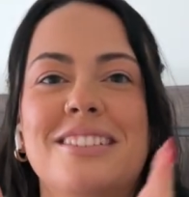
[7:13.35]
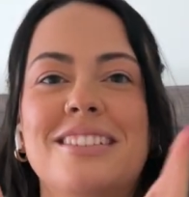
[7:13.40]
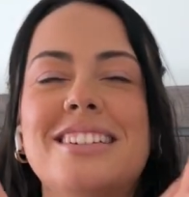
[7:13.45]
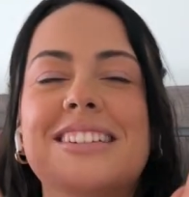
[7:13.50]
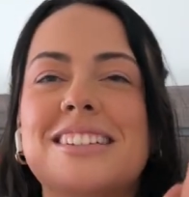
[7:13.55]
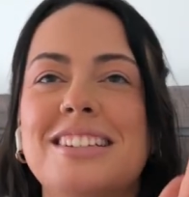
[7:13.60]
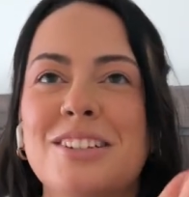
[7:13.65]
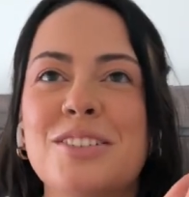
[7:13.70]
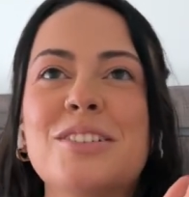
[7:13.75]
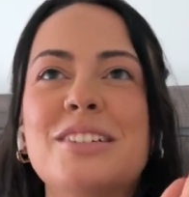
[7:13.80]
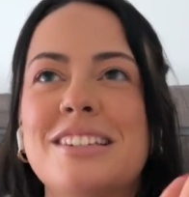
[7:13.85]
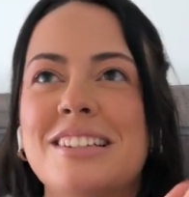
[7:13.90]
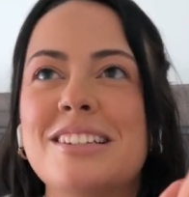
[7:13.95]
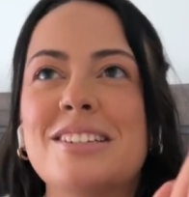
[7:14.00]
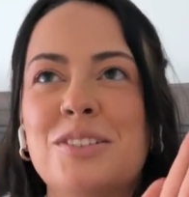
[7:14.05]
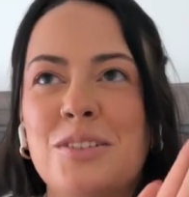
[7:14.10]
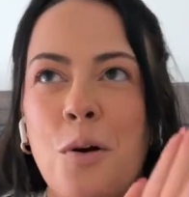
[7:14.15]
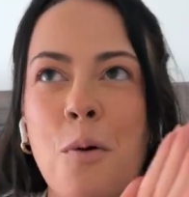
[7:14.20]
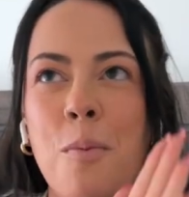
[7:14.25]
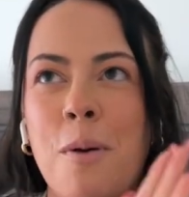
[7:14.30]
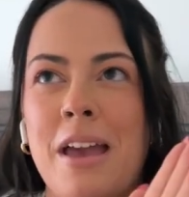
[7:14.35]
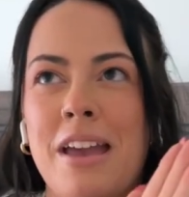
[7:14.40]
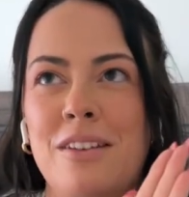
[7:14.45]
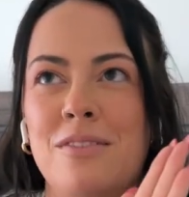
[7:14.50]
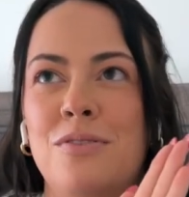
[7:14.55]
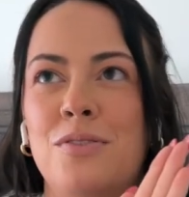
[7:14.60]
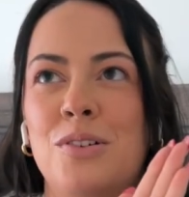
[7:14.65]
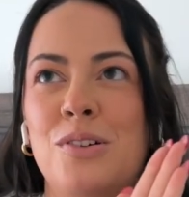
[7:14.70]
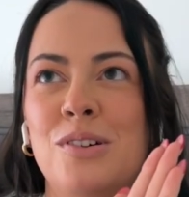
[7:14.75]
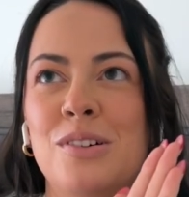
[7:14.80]
This series is so
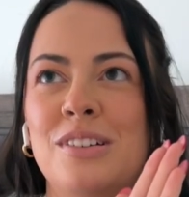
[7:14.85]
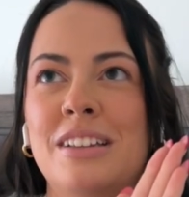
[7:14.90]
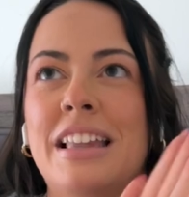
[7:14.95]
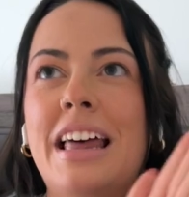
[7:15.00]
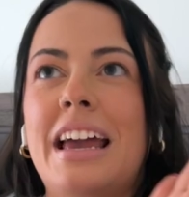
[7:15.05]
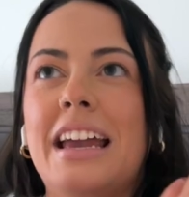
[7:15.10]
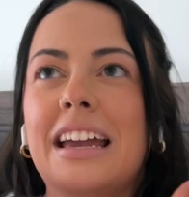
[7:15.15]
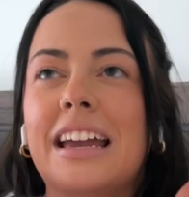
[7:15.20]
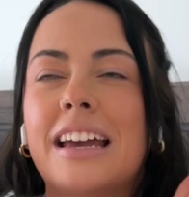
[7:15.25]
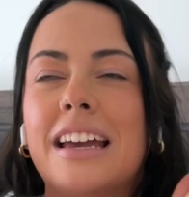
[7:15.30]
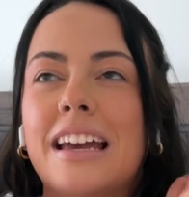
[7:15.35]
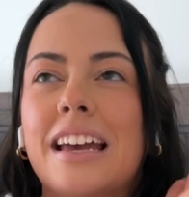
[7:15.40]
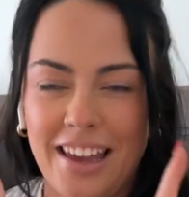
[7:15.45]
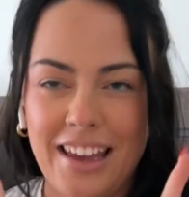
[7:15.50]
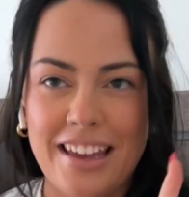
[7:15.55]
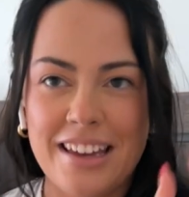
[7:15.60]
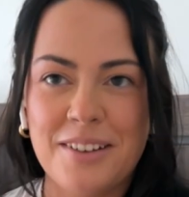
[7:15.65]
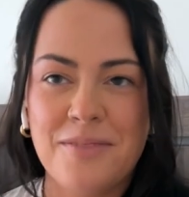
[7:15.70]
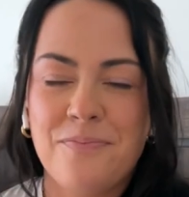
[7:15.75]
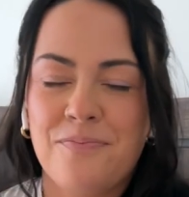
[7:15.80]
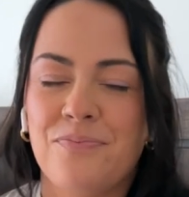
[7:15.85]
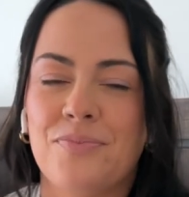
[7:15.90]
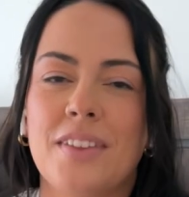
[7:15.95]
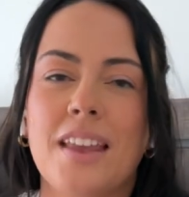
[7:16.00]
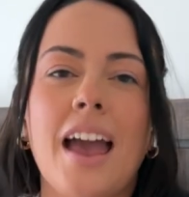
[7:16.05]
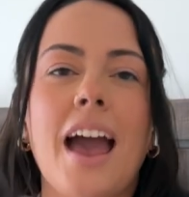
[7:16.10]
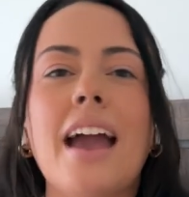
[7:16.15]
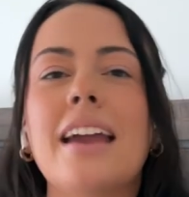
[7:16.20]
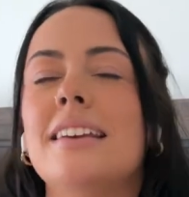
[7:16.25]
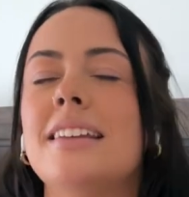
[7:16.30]
painful. Like, and
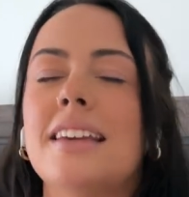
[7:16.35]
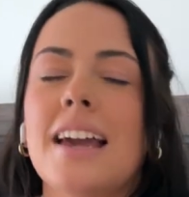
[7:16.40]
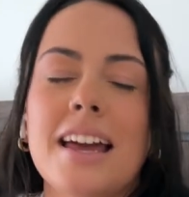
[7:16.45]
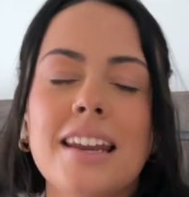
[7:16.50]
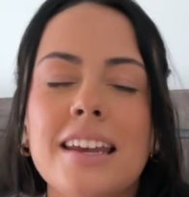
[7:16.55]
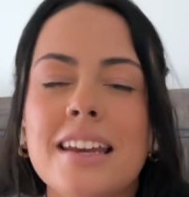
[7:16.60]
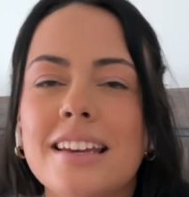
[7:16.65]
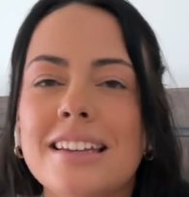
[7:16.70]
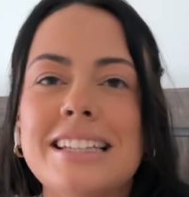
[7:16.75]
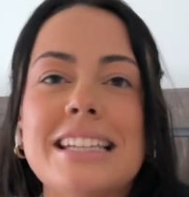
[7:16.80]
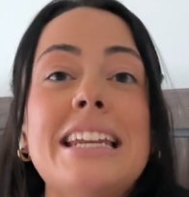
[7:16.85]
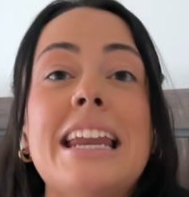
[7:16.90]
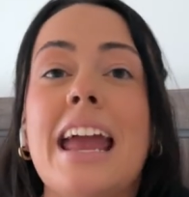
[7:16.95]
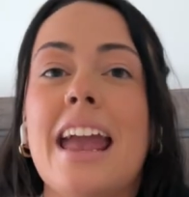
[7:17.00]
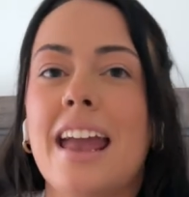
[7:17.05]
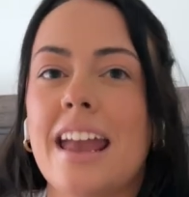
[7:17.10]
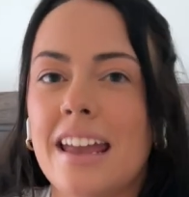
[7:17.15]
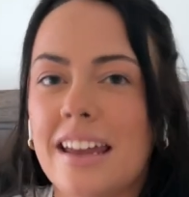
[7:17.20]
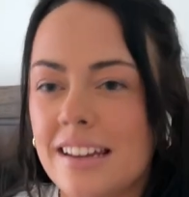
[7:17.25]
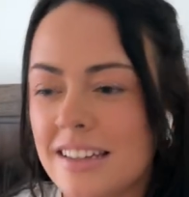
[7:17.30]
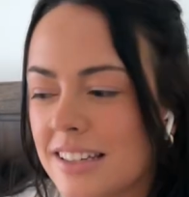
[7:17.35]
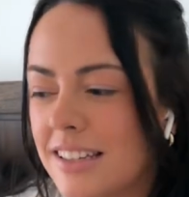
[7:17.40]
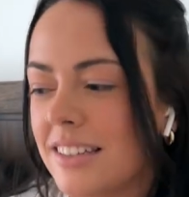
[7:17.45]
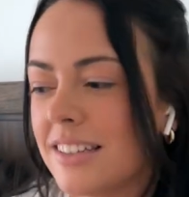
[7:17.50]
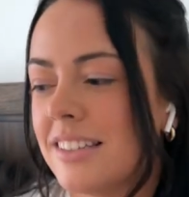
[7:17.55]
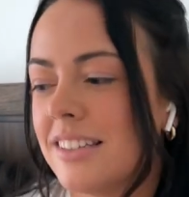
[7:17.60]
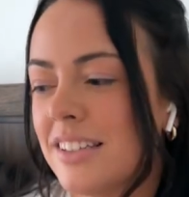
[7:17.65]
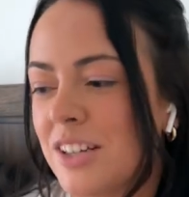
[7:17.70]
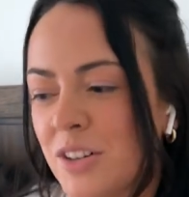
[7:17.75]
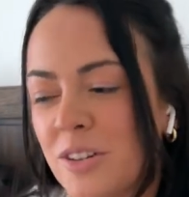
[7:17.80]
I get it. It's an eight
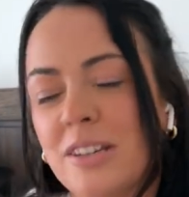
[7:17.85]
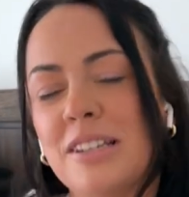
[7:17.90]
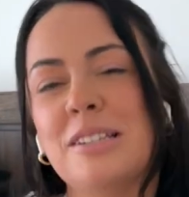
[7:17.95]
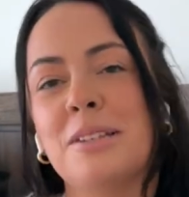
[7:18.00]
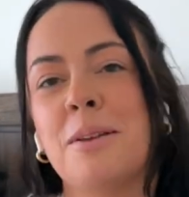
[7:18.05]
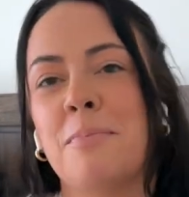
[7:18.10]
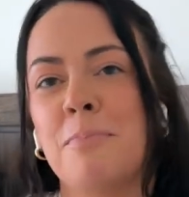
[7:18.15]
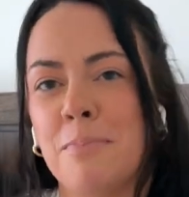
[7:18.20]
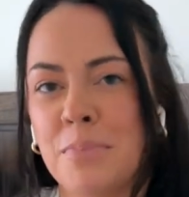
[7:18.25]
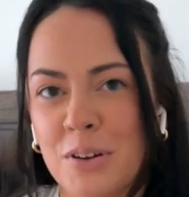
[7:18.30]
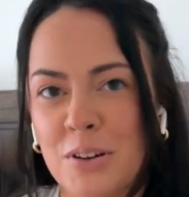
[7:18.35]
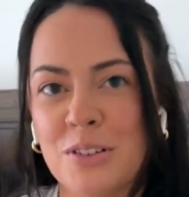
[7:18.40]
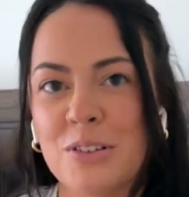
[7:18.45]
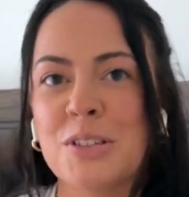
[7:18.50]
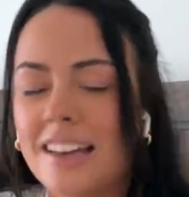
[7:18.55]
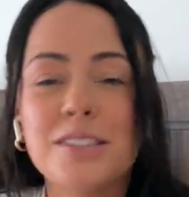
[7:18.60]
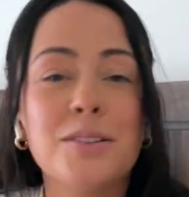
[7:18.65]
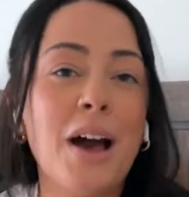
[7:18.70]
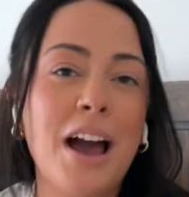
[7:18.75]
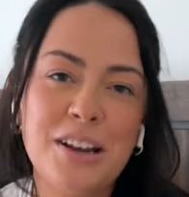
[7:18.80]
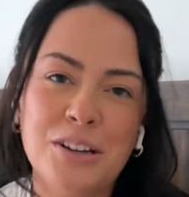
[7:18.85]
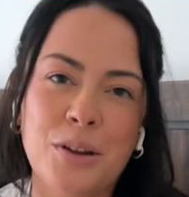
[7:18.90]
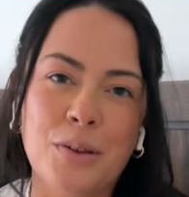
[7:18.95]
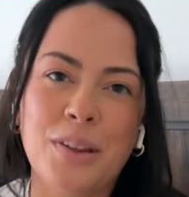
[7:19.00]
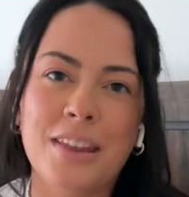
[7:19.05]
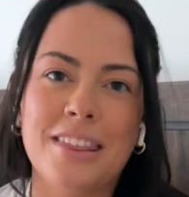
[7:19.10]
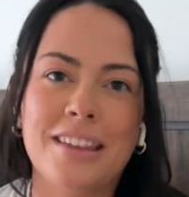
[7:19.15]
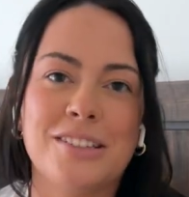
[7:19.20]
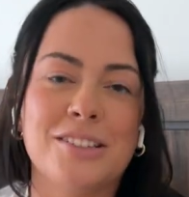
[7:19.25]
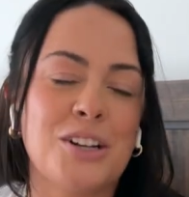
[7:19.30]
series books, so I know
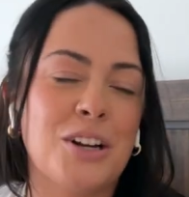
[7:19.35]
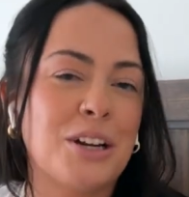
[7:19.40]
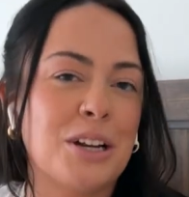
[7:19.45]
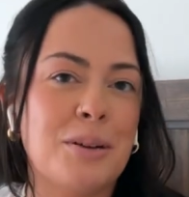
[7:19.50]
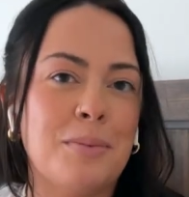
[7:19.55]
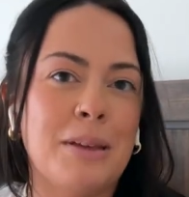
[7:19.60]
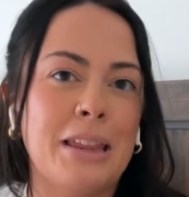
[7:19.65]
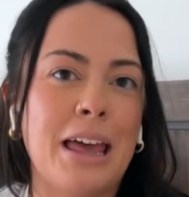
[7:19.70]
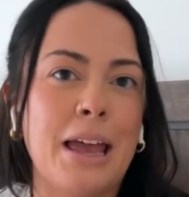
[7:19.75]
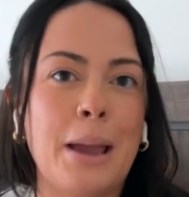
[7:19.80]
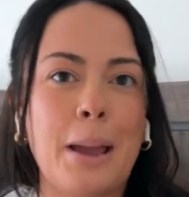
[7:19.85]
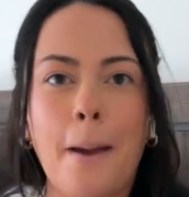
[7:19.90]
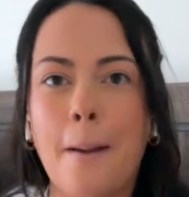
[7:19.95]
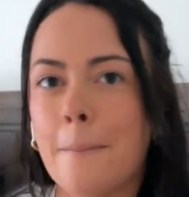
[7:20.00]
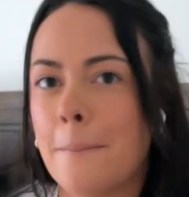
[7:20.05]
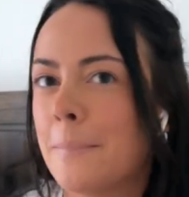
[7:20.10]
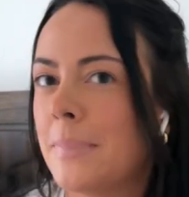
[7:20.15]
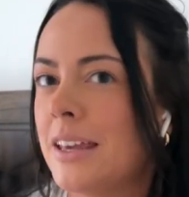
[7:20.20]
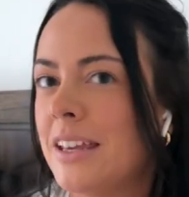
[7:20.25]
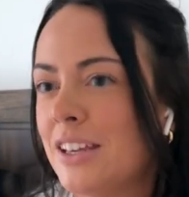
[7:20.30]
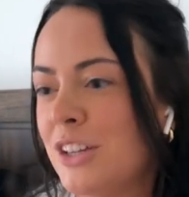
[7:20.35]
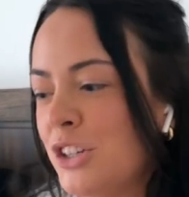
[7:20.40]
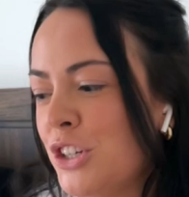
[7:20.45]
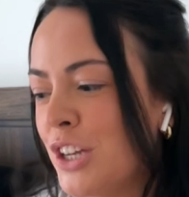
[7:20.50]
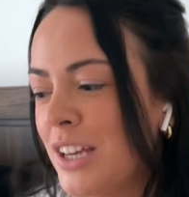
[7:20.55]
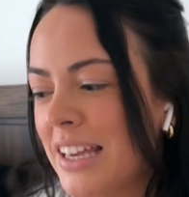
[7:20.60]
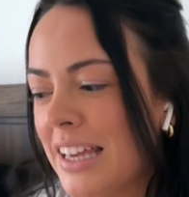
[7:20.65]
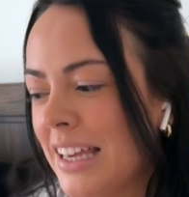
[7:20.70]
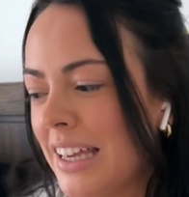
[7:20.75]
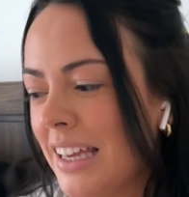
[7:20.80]
that things aren't going to be like
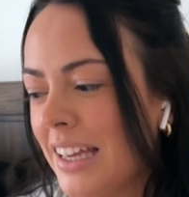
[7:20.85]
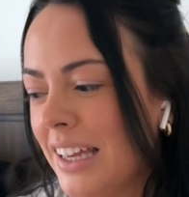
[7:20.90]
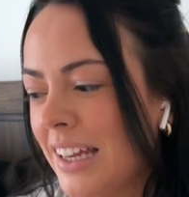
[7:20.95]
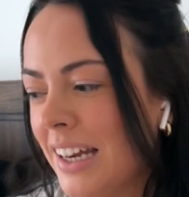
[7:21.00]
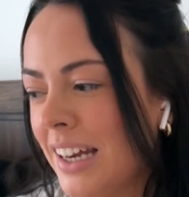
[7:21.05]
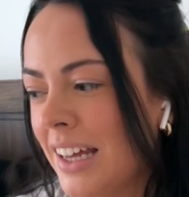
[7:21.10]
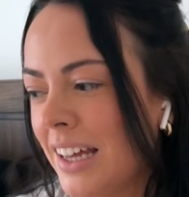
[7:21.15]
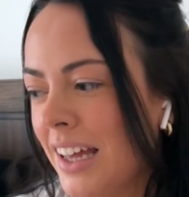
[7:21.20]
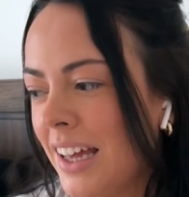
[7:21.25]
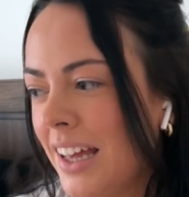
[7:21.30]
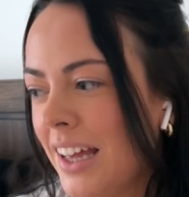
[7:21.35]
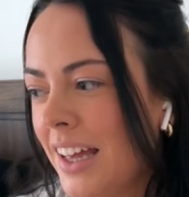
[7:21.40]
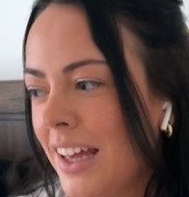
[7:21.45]
peachy keen